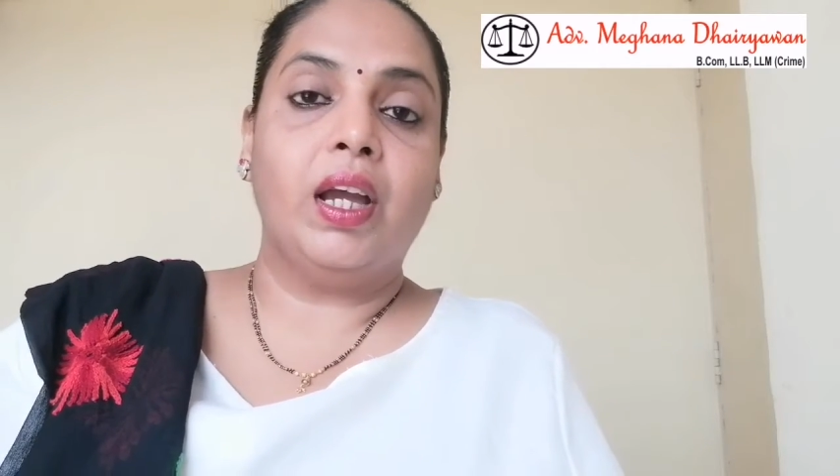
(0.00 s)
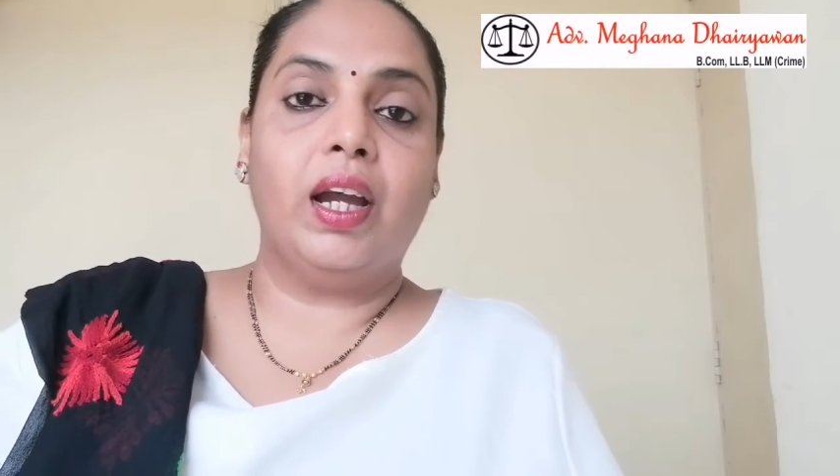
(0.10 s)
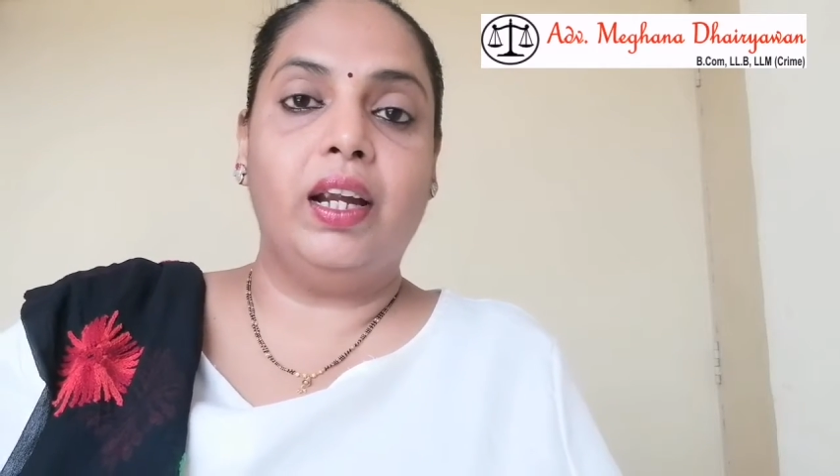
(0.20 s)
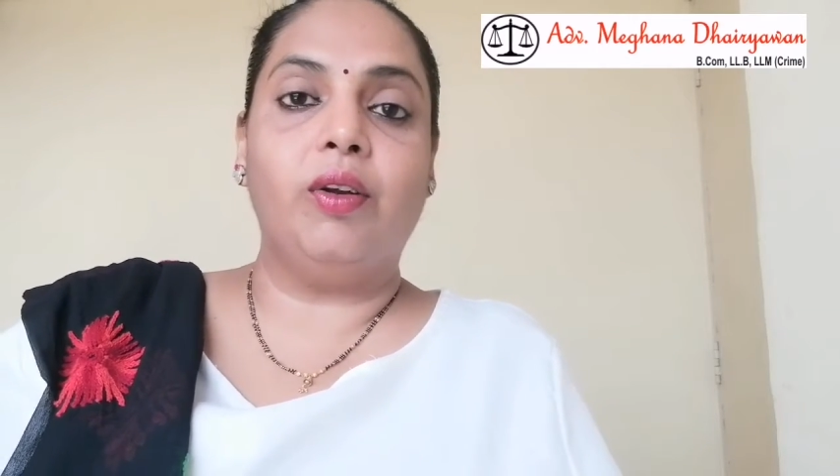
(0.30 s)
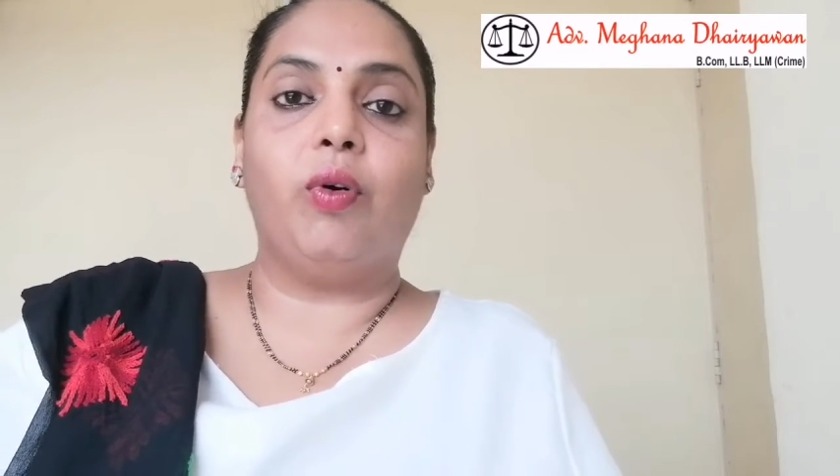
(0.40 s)

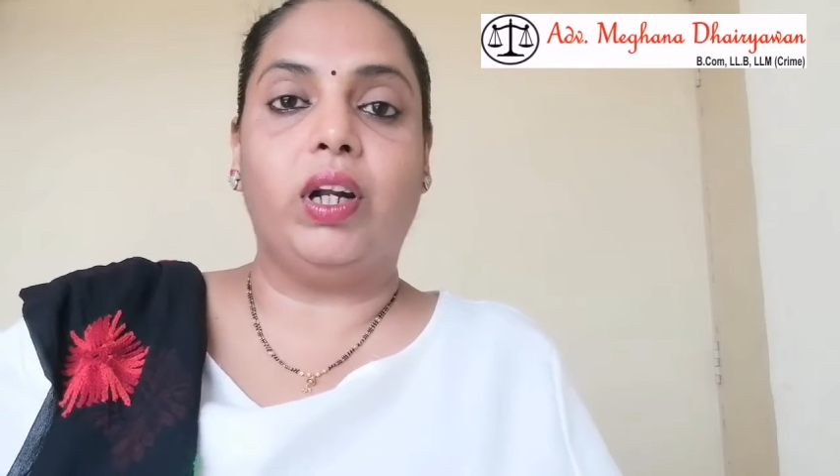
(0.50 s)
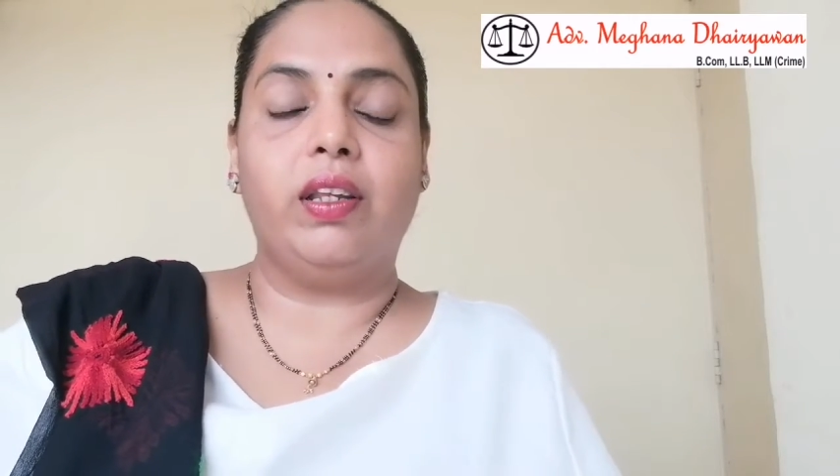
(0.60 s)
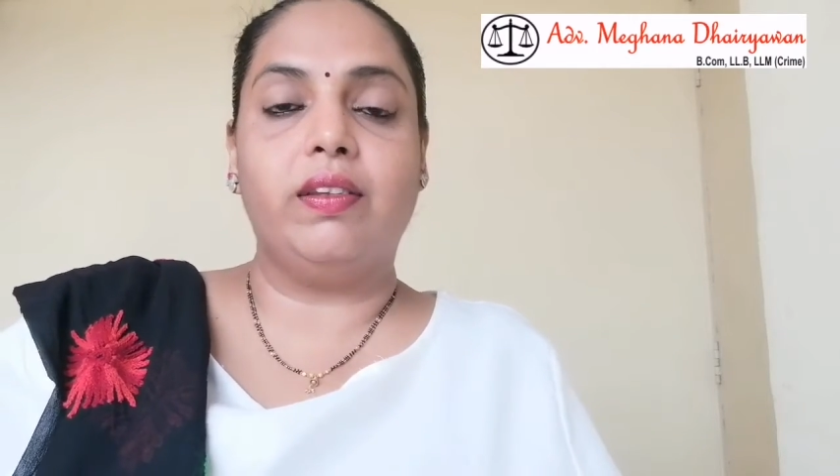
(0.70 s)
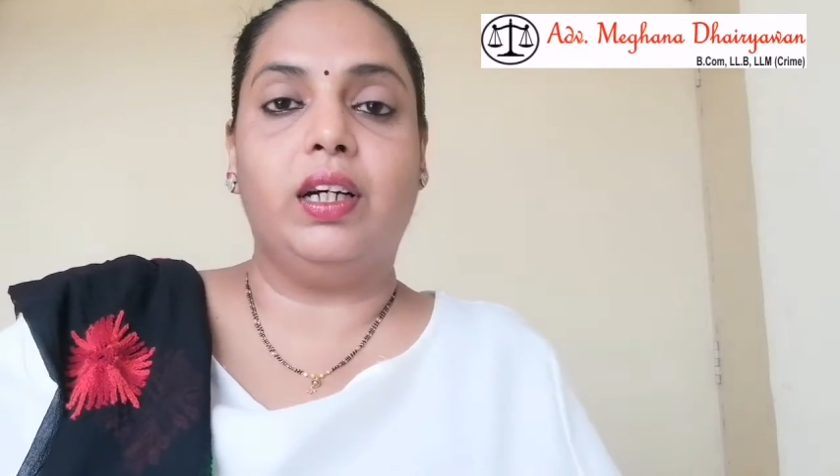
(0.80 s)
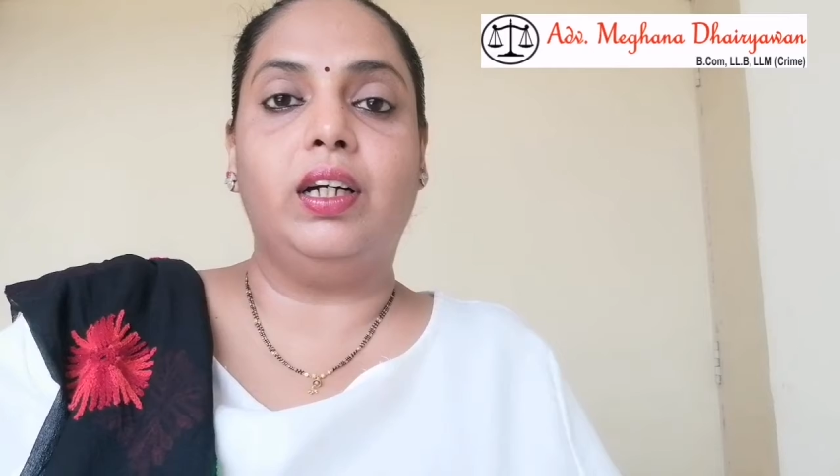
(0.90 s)
and
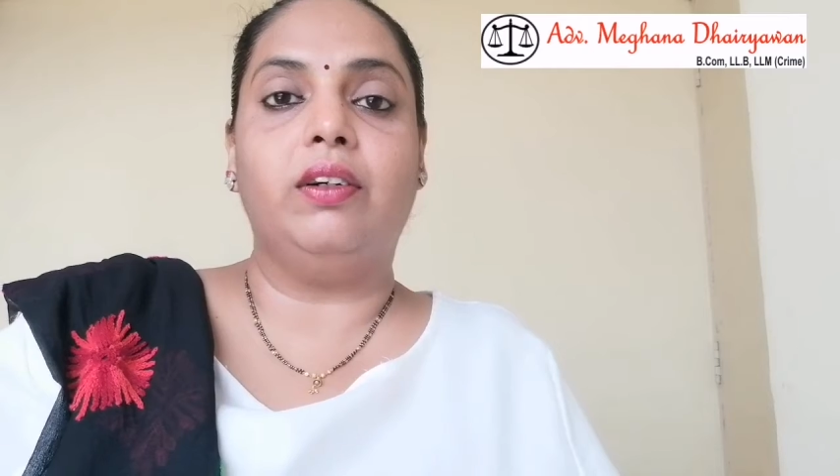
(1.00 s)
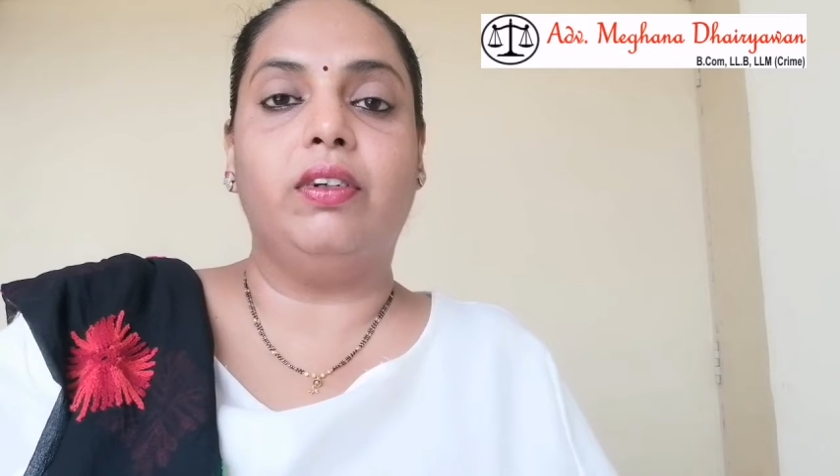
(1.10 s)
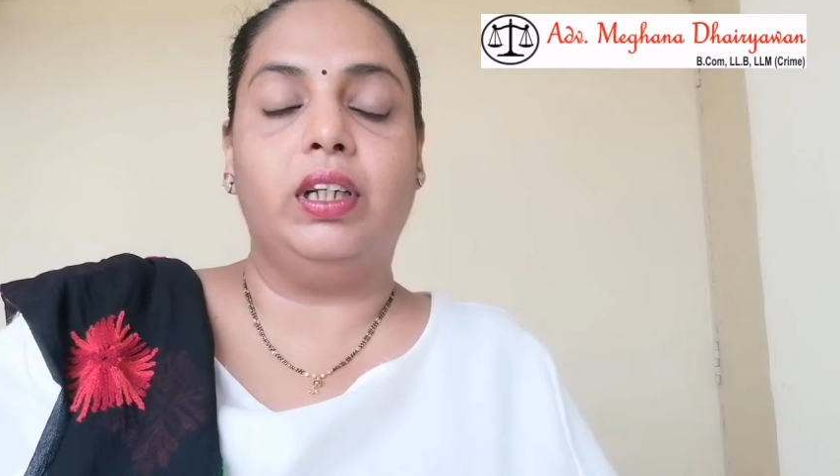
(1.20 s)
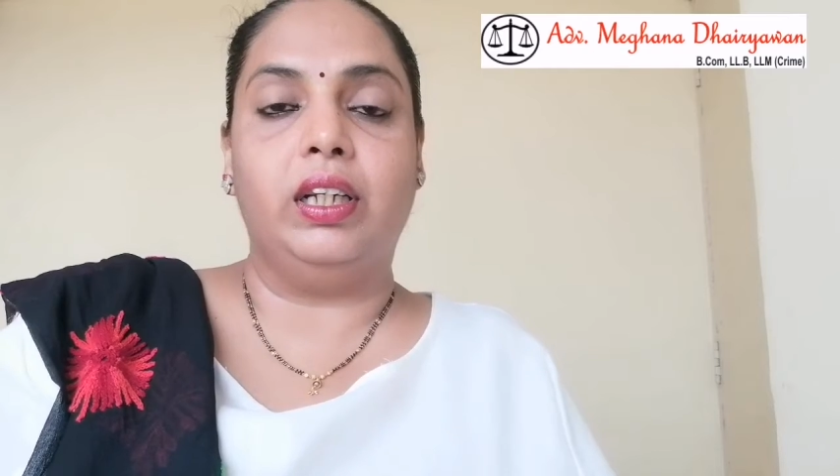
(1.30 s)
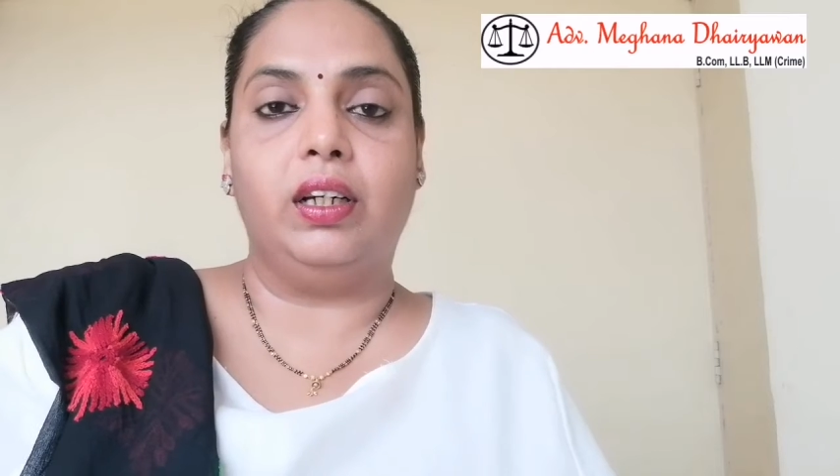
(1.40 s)
what is
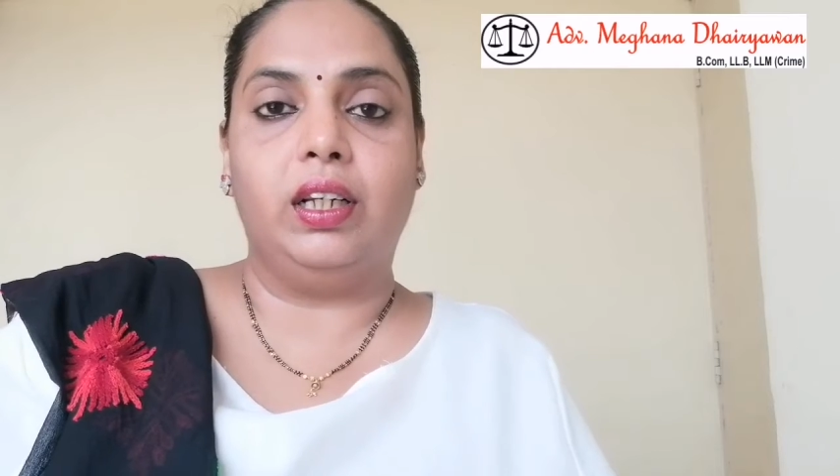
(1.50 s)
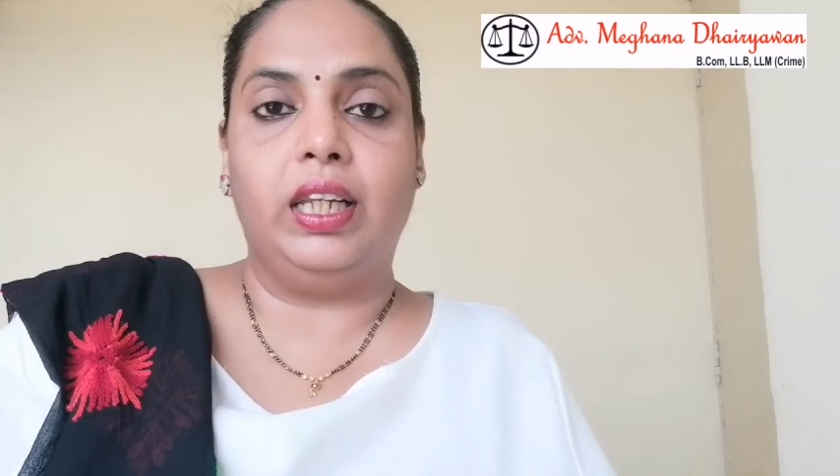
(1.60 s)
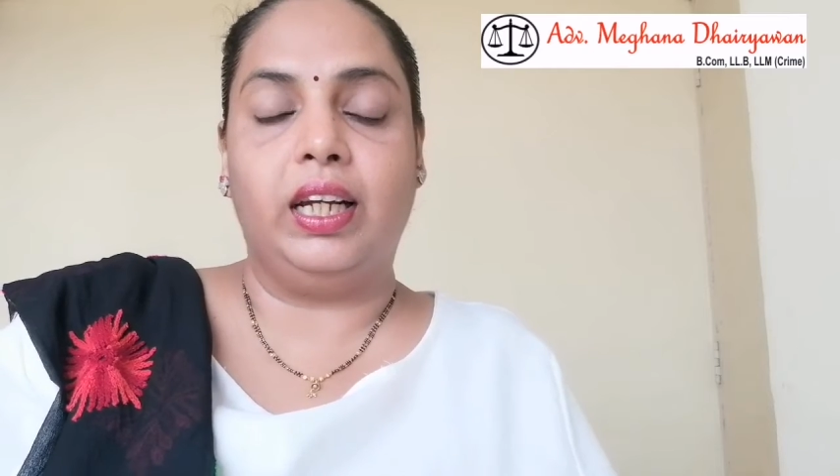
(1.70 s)
the